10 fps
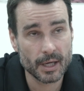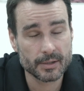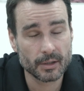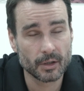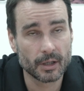a
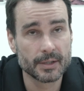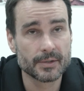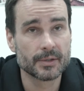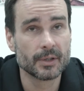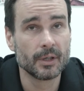thousand
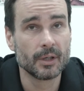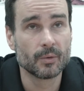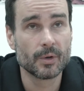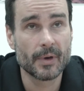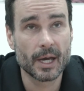clients.
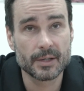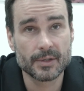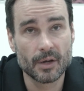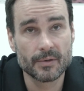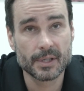We've housed over